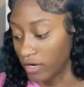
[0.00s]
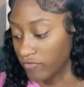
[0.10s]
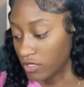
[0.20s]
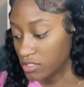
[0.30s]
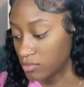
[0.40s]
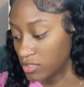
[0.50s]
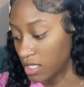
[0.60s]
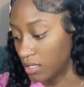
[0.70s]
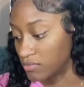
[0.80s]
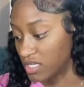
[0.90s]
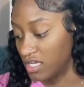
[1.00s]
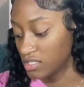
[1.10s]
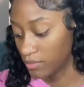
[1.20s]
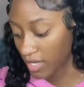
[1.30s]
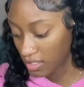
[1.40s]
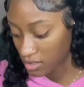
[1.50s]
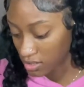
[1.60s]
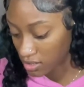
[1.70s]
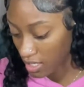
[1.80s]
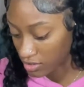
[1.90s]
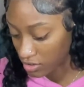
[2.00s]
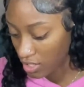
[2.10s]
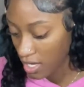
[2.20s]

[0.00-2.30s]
farts sometimes. And then some hand sanitizer.